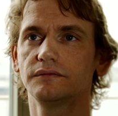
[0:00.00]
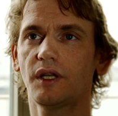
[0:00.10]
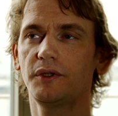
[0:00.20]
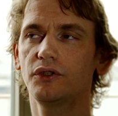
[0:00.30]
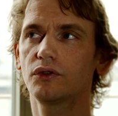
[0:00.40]
I
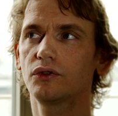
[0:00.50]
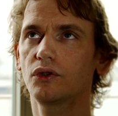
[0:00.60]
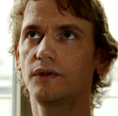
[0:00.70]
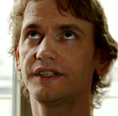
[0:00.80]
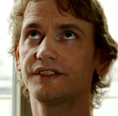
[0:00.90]
mean, you could
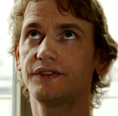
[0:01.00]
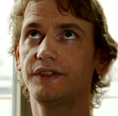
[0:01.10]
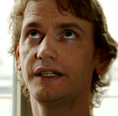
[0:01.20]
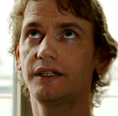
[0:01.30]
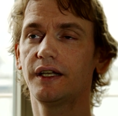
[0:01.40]
always
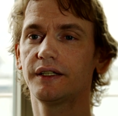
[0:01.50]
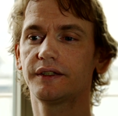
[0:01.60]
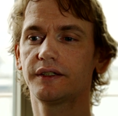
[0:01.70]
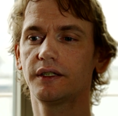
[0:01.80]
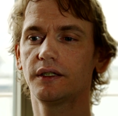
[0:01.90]
feel
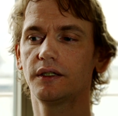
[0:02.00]
that